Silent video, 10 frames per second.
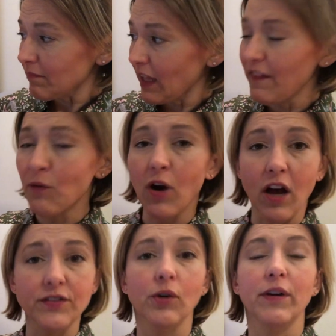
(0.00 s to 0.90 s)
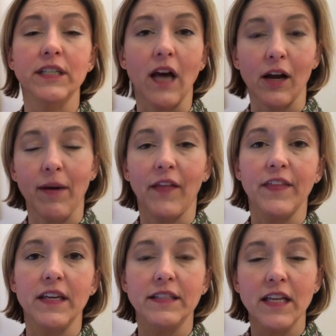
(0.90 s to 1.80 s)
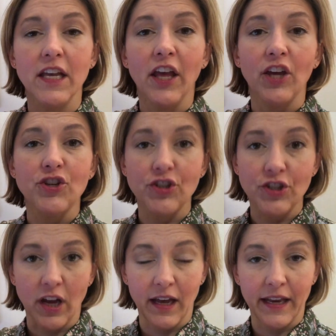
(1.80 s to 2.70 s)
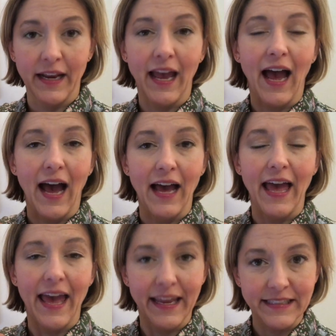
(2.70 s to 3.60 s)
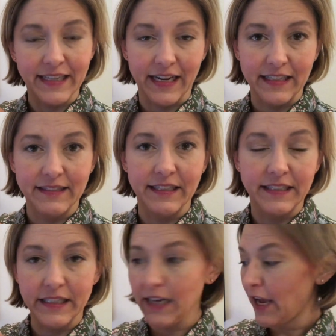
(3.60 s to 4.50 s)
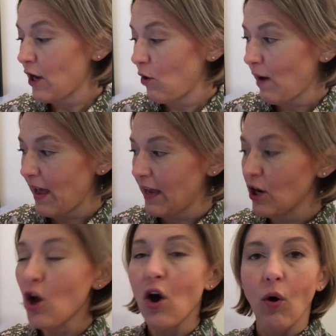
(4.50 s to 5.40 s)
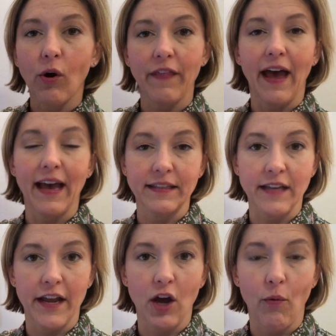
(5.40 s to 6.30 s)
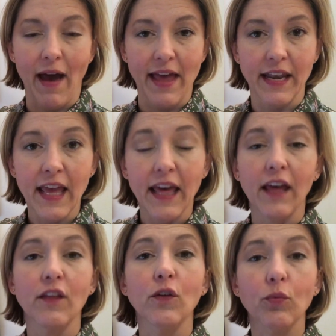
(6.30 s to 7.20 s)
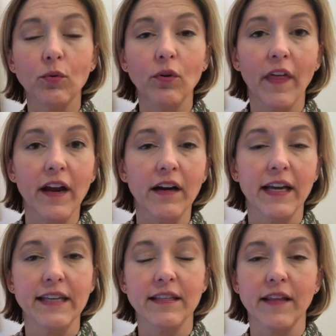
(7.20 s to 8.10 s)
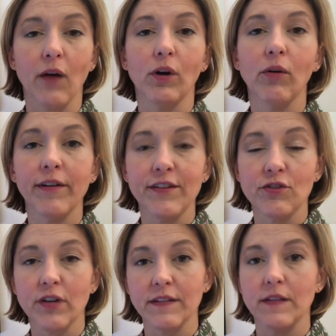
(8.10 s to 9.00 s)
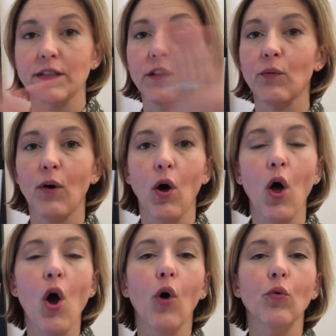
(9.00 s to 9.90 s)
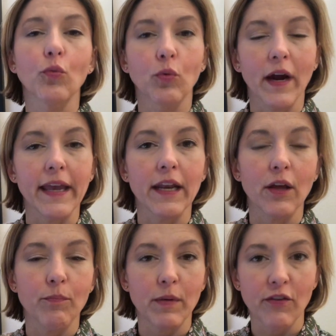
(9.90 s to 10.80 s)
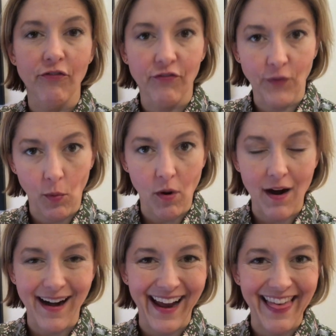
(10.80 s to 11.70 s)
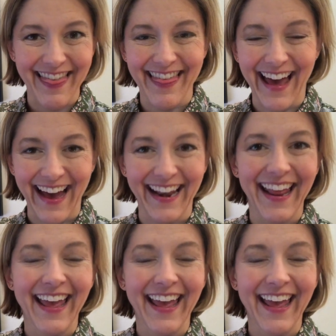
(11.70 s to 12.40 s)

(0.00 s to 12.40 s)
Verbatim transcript: And then we're also going to talk about these shun endings, the T I O N or the S I O N, and the rule there is is that we're going to stress the syllable right before that